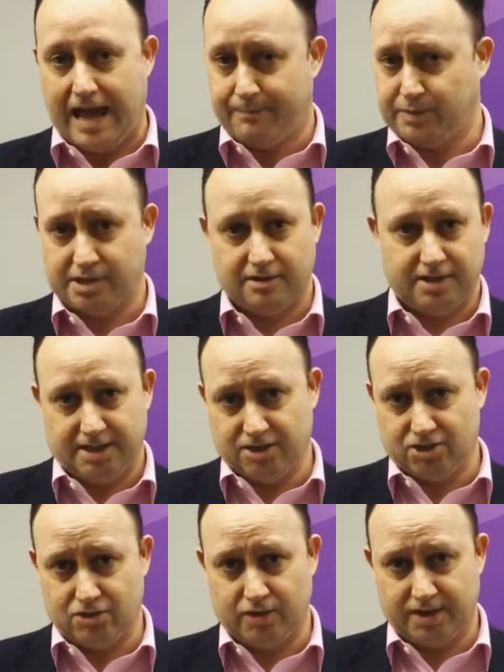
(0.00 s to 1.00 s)
absolutely
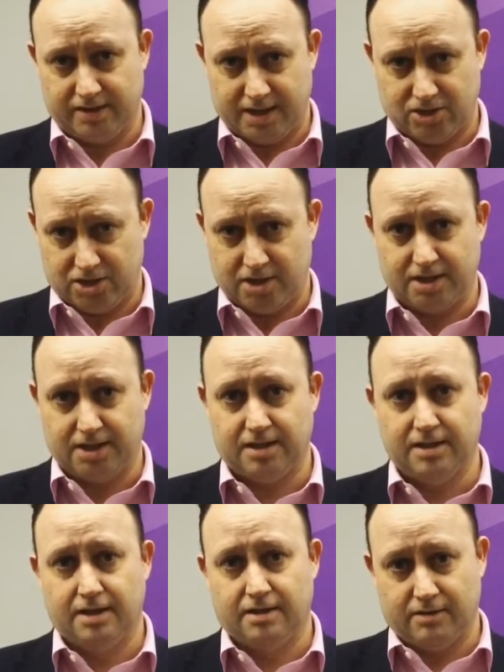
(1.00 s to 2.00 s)
enjoying their journey
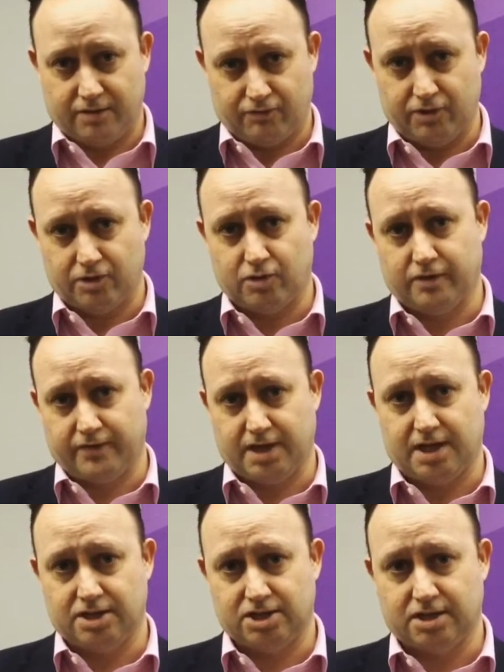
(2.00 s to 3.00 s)
through the
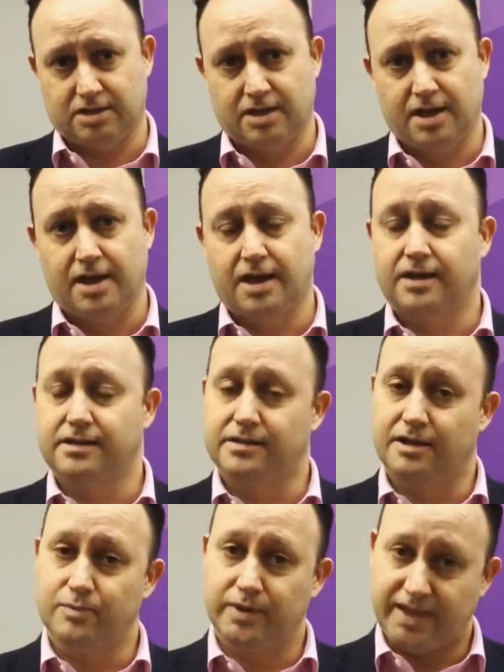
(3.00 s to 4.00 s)
qualification
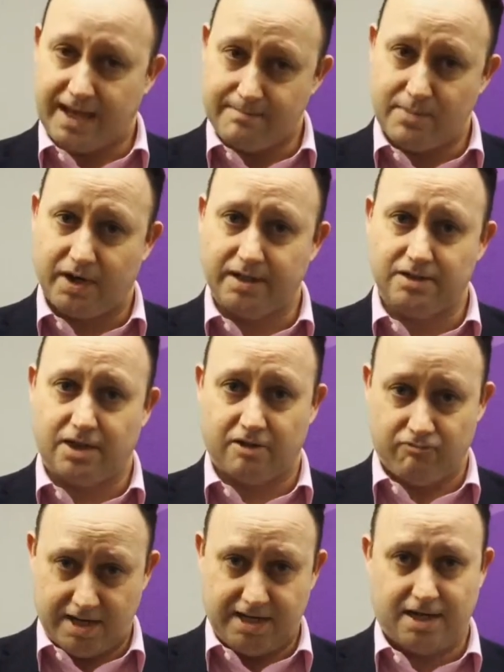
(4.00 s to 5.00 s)
so with that in mind,
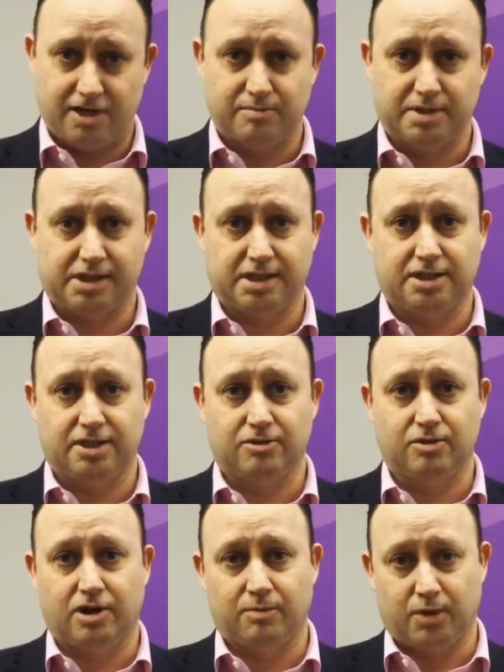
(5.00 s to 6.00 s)
I really hope to see you
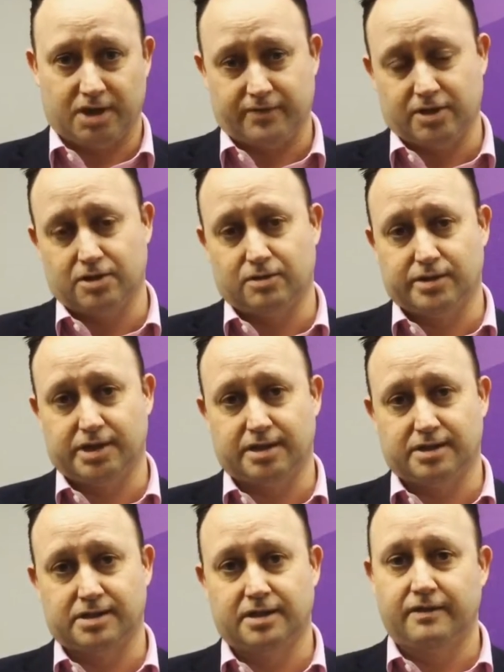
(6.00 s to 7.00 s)
on one of our
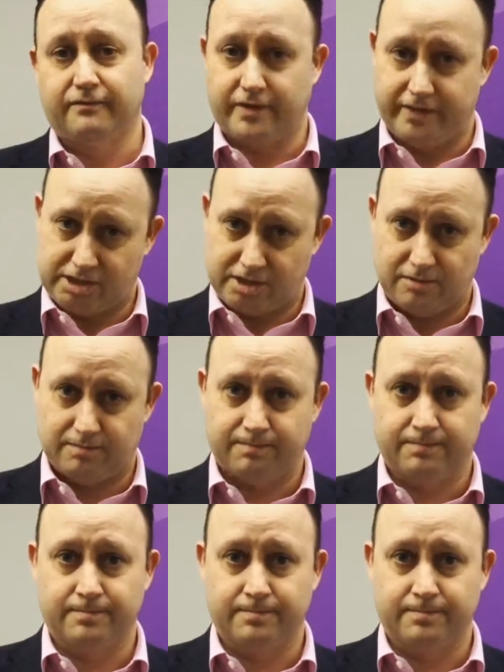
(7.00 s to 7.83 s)
courses very soon.